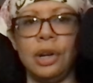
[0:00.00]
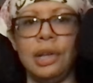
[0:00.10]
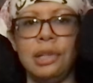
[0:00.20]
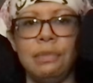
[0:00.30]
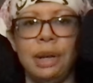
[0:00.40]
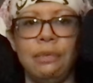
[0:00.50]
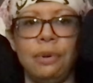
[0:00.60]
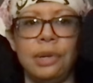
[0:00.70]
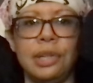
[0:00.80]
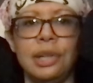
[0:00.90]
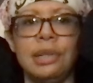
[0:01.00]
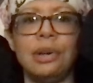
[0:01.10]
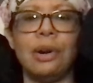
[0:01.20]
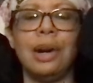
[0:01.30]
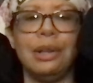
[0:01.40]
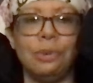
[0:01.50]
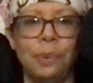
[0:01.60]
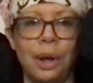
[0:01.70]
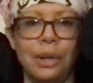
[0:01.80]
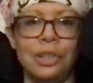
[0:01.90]
His main focuses are
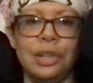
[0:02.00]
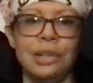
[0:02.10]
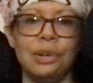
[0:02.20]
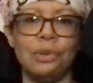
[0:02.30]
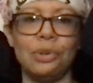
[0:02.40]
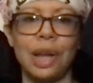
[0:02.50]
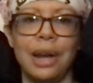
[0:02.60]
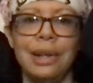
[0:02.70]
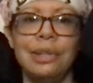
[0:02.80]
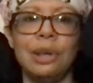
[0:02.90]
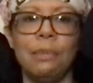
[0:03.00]
anthropology and social science,